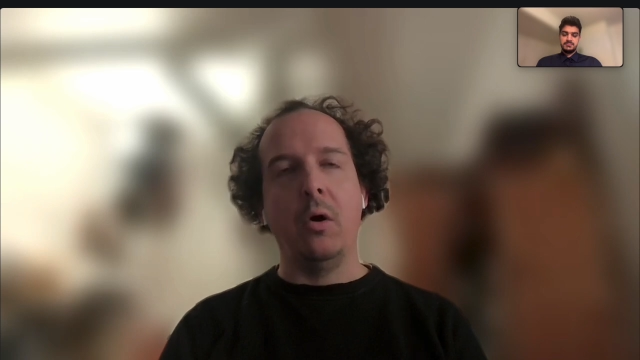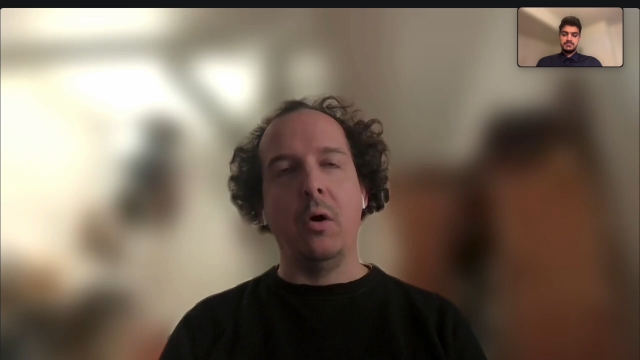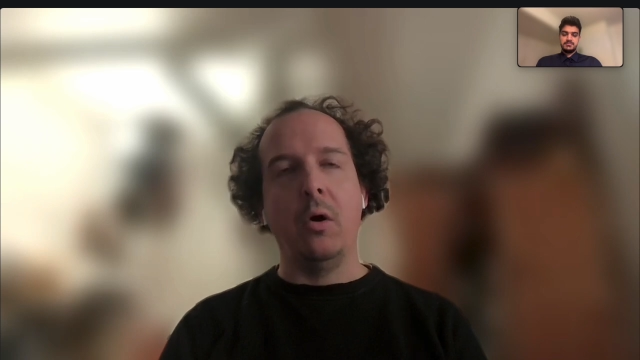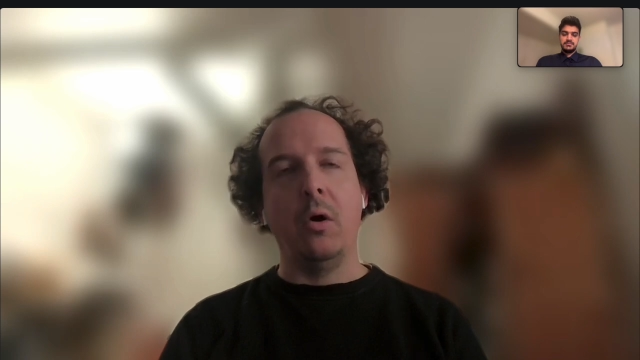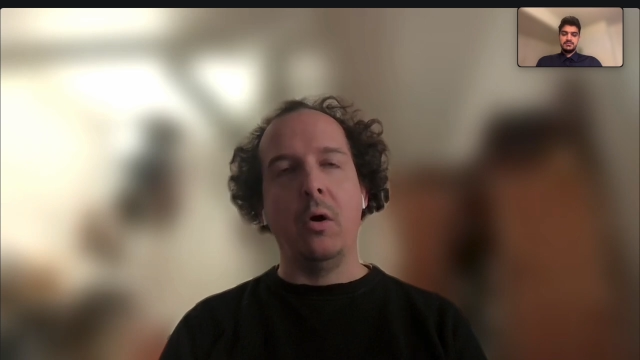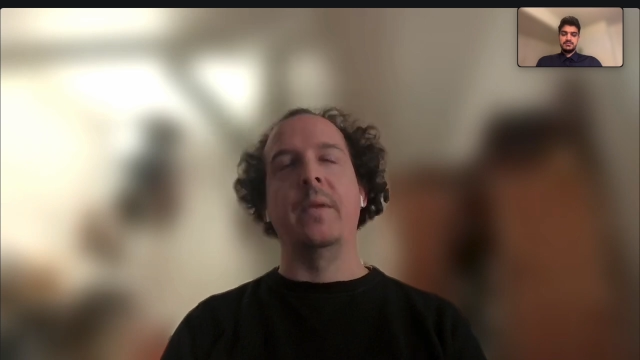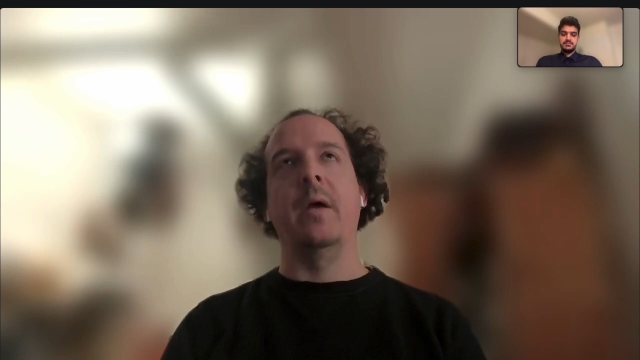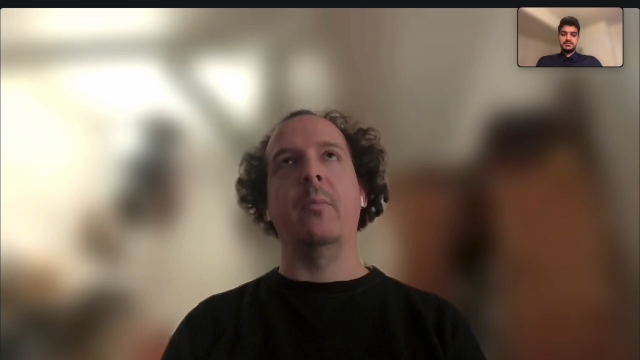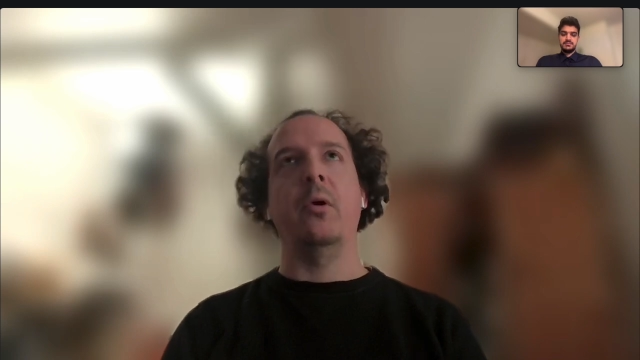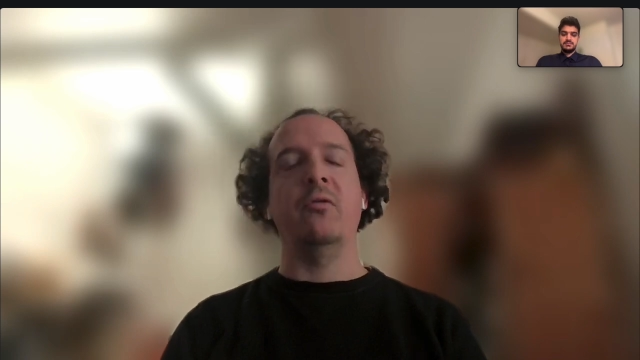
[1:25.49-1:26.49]
or
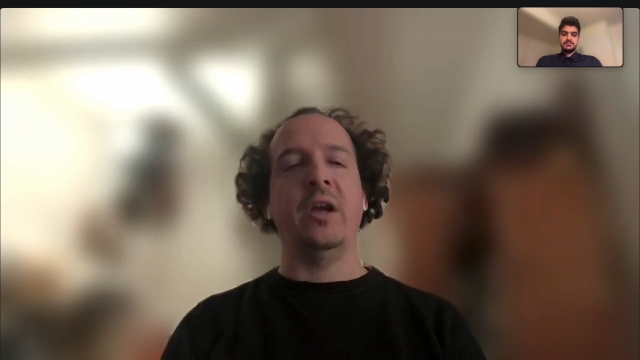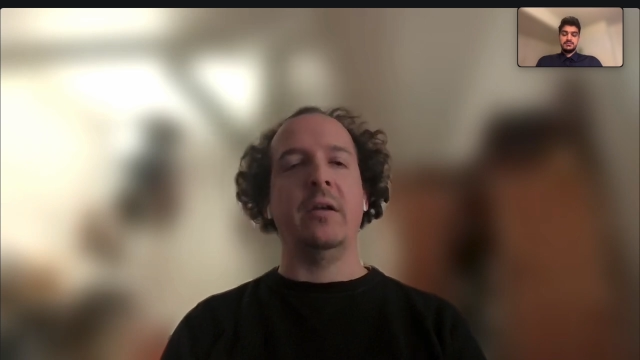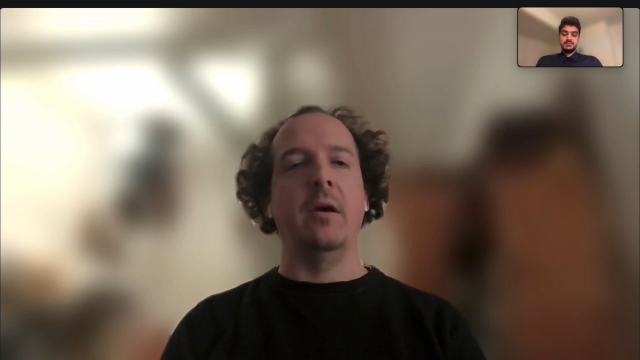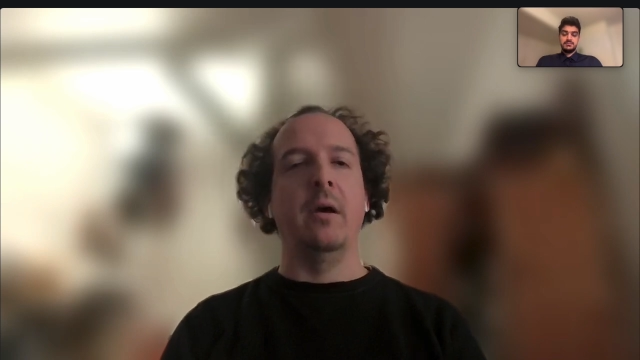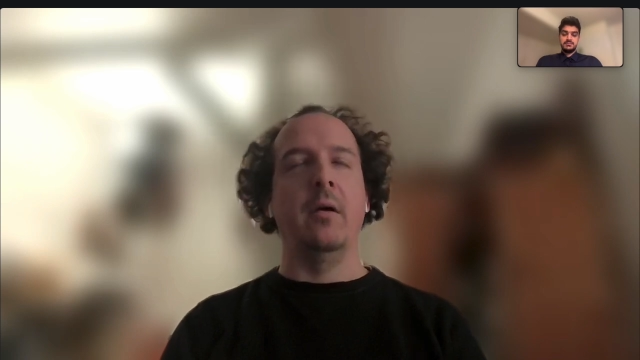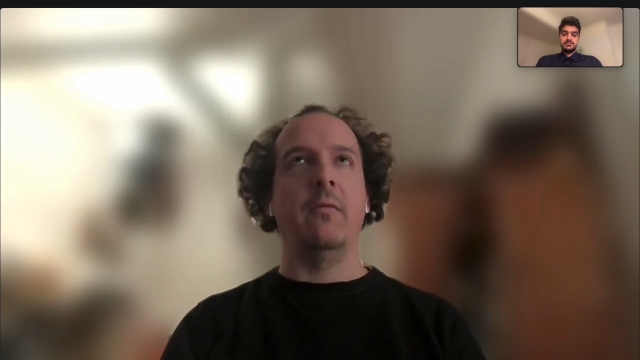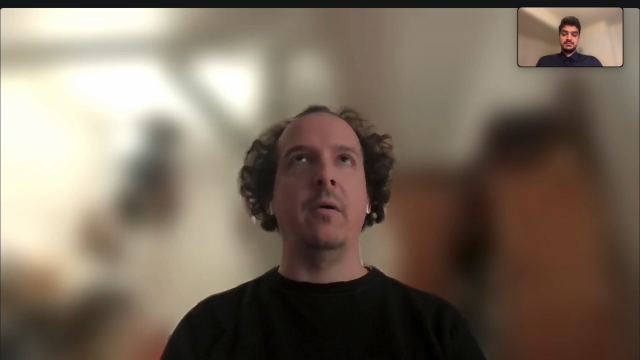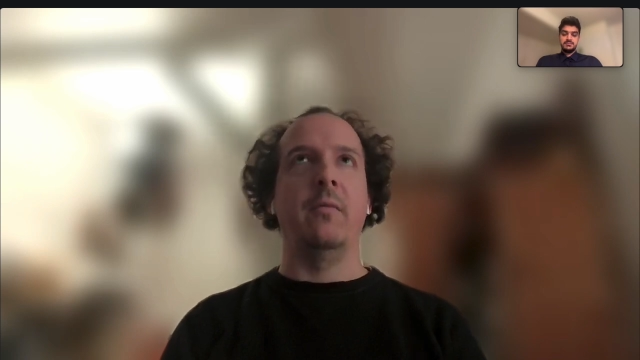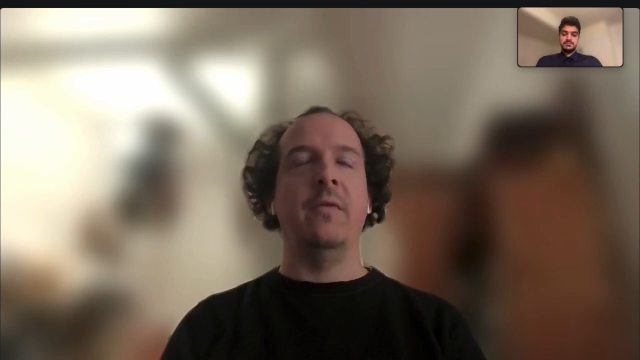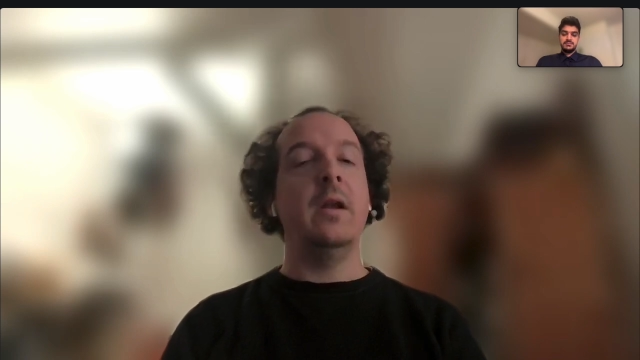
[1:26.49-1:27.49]
a project from